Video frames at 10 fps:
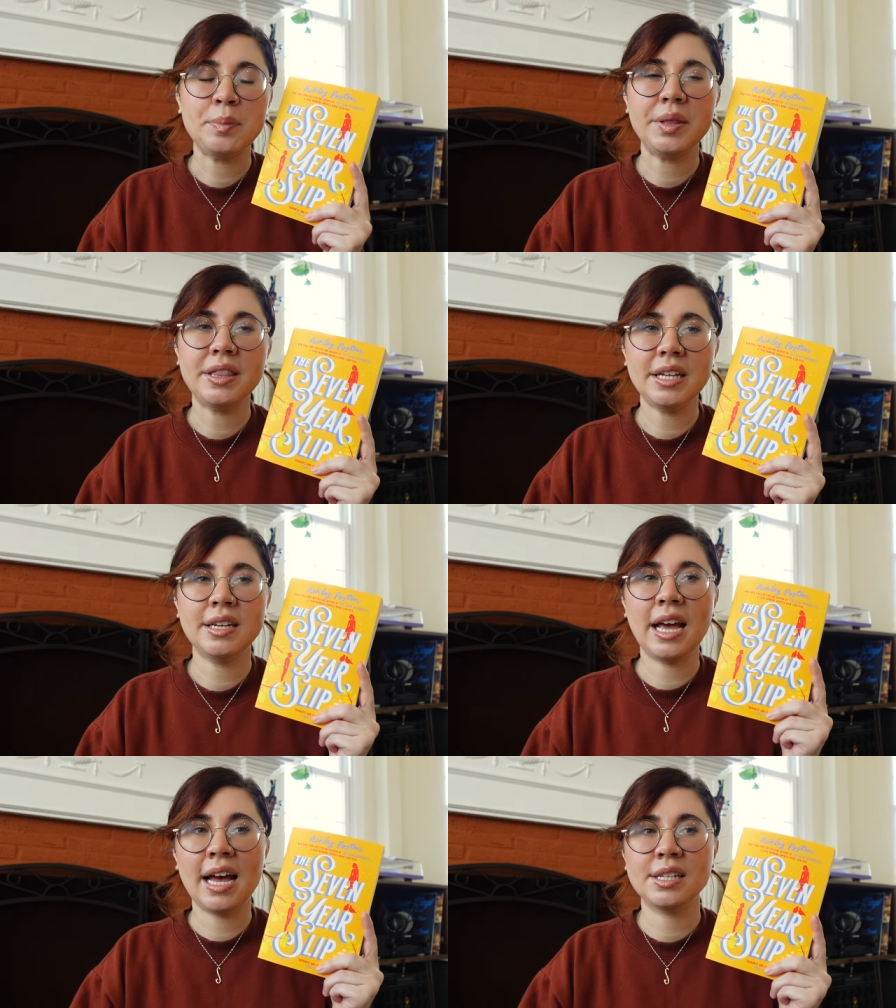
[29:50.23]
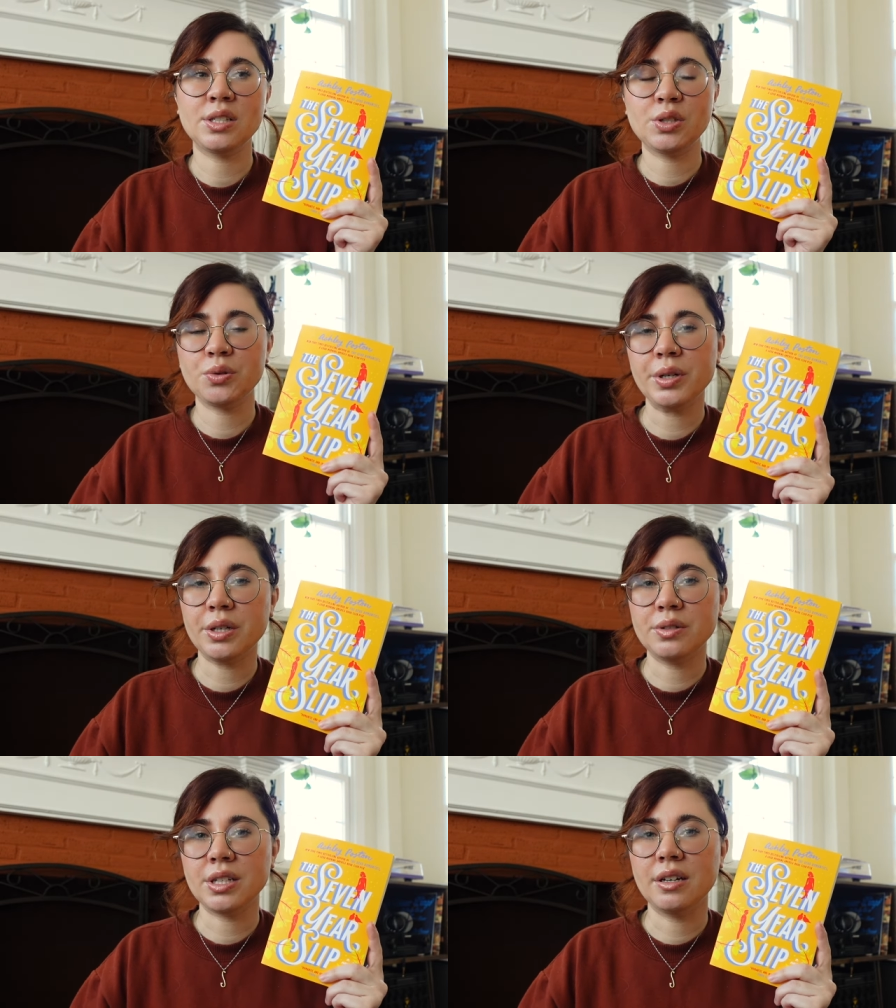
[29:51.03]
But then as the story
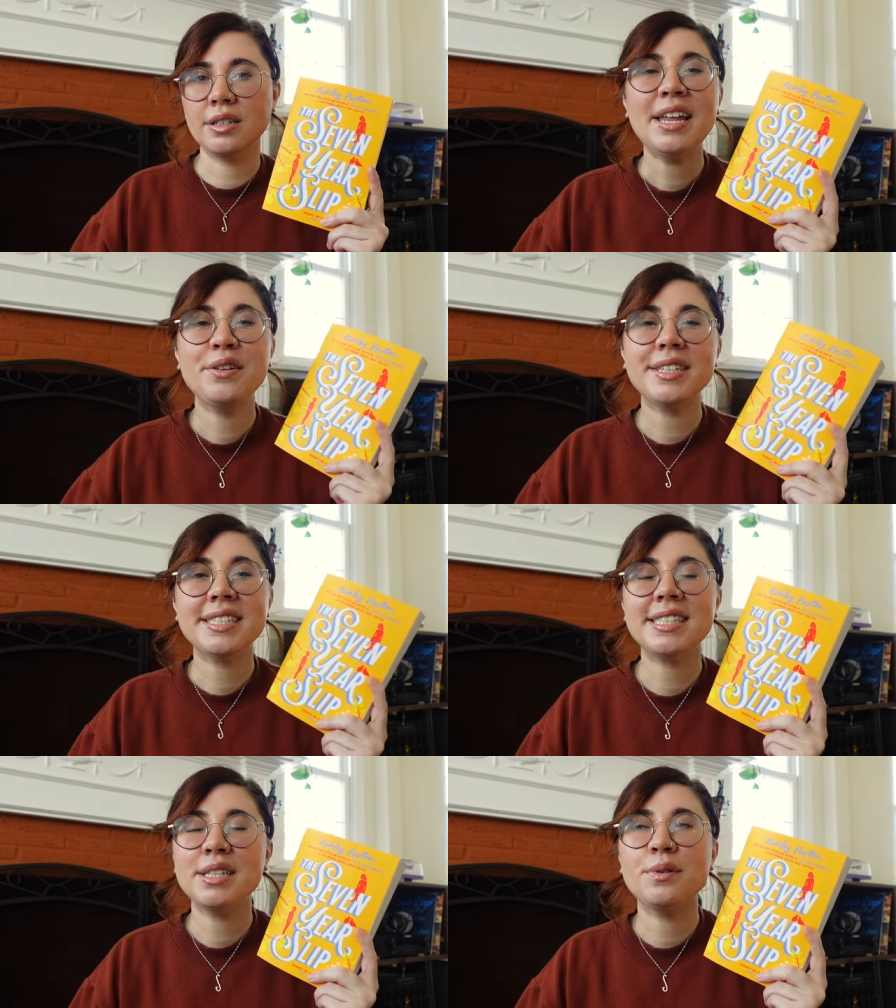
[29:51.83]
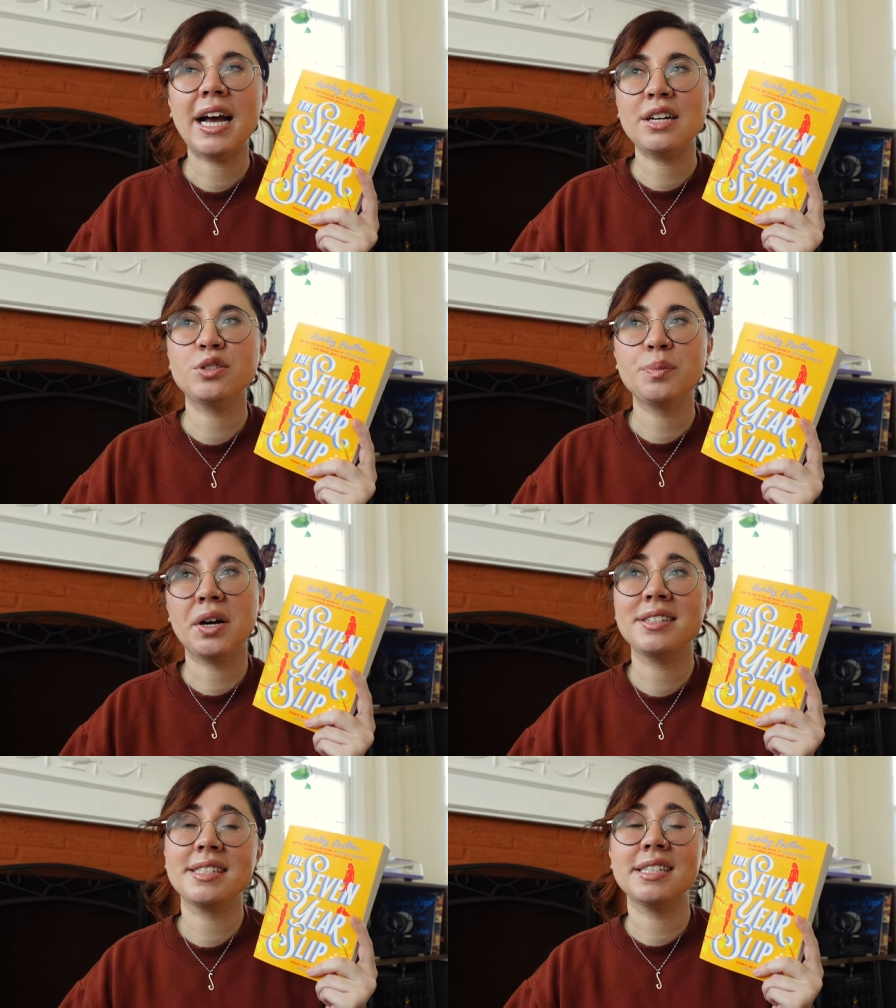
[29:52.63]
goes on and you get to see what Ashleah
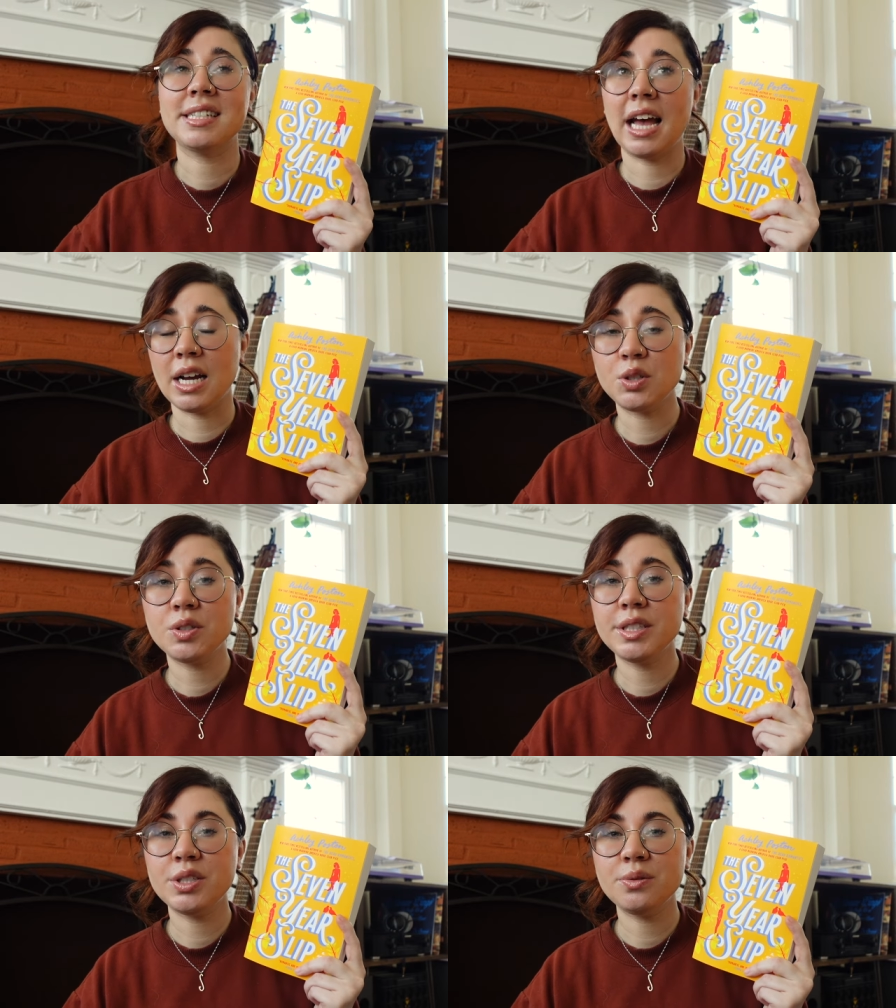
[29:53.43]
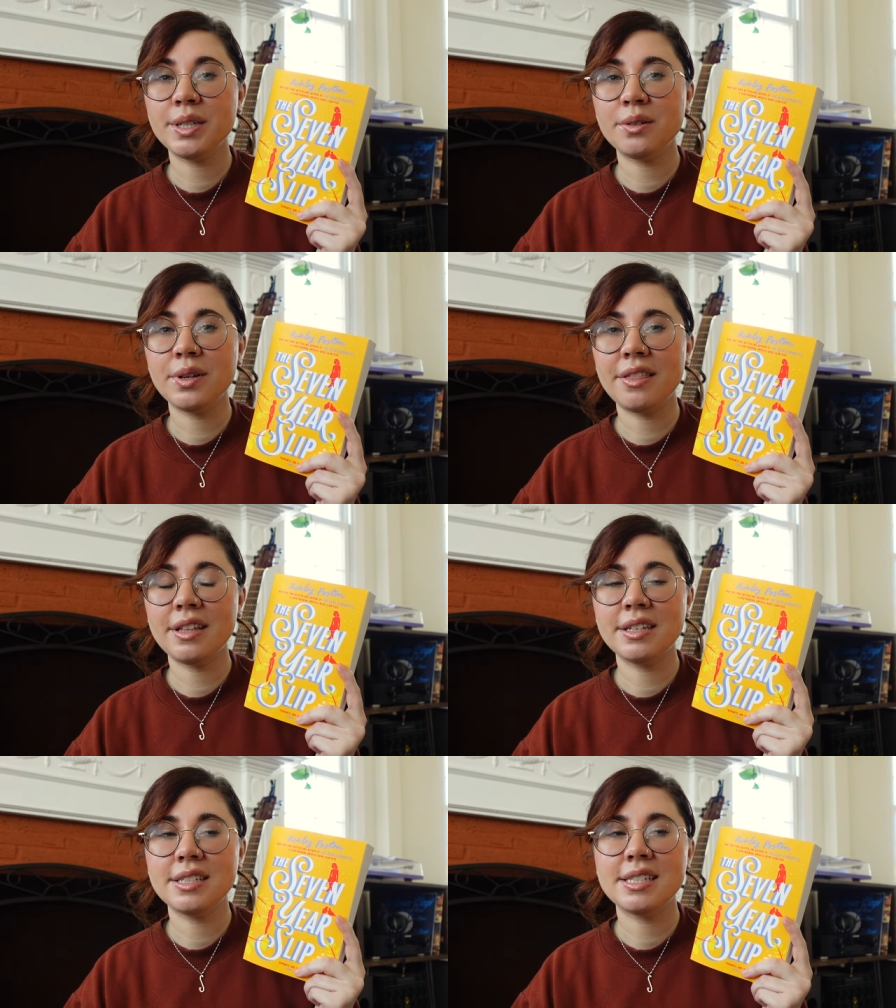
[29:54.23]
Poston is actually doing with
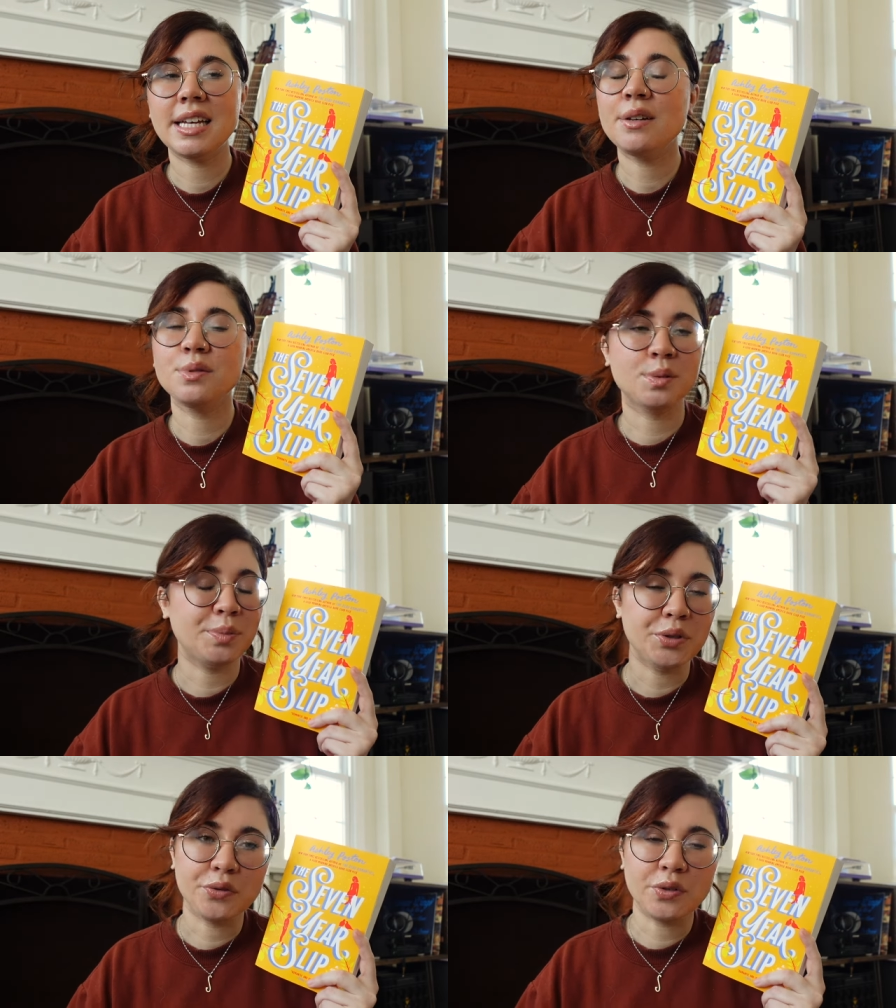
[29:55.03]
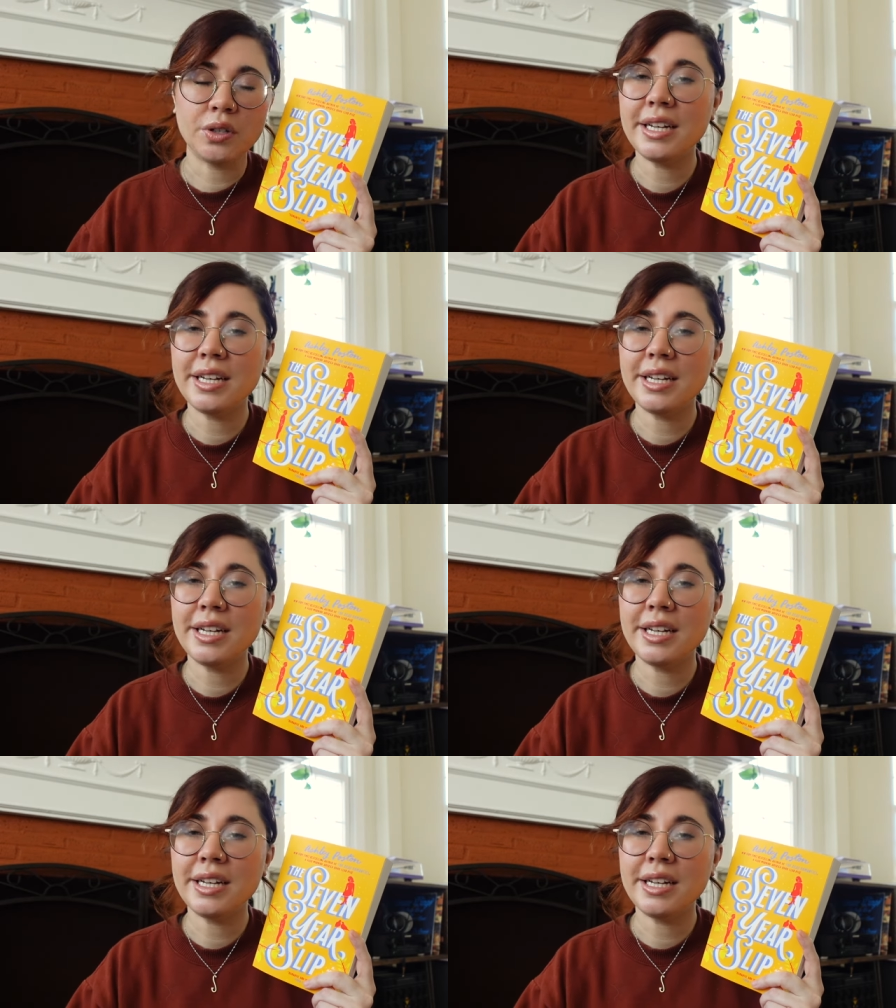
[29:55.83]
this, it was beautiful.